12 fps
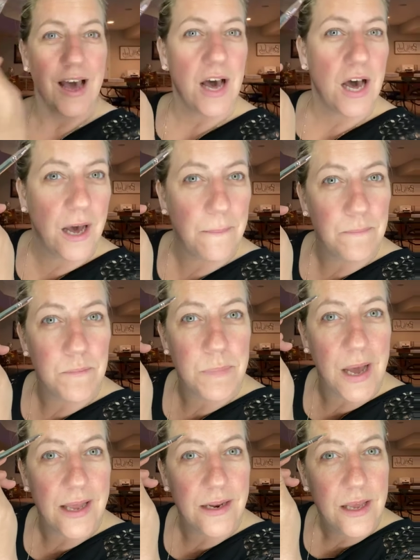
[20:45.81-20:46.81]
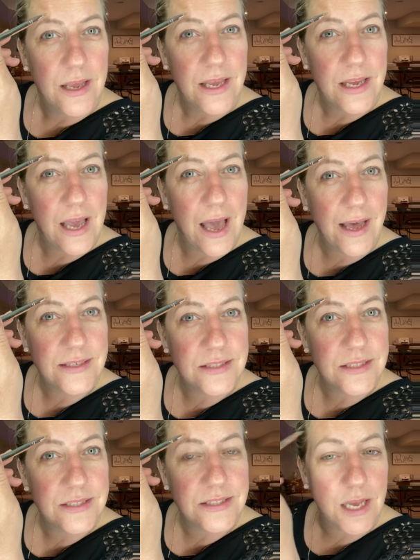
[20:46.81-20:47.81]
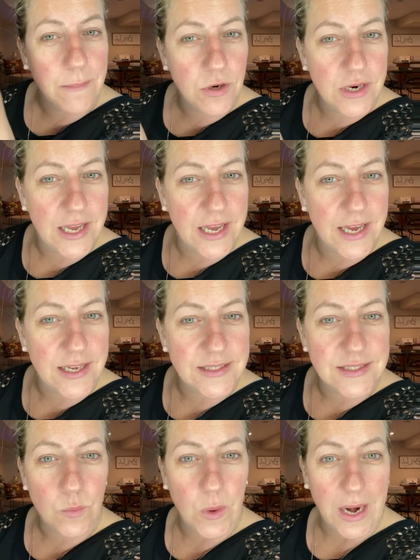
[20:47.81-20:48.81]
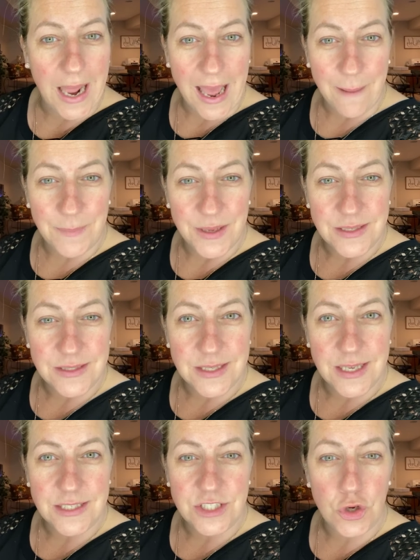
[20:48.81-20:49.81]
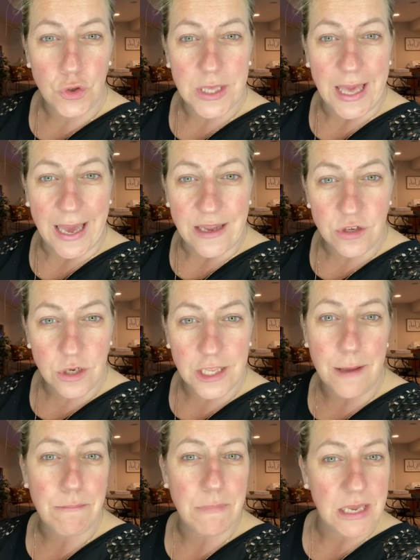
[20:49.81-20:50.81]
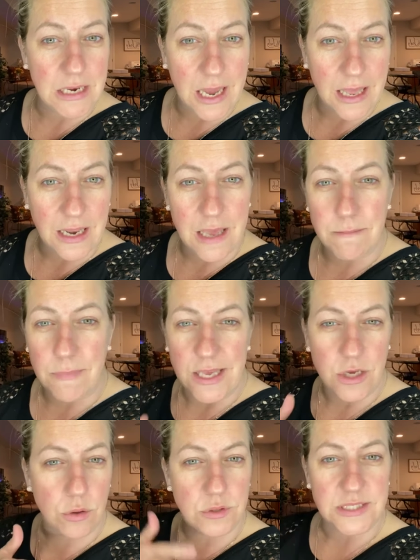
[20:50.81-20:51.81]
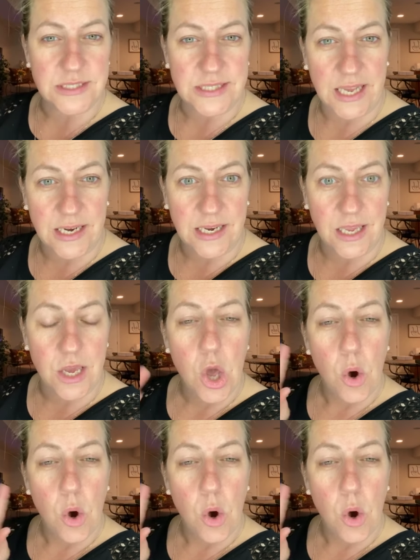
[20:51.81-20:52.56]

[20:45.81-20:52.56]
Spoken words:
But as the summer hits, what happens is your candlelit main highlight might go to sandy.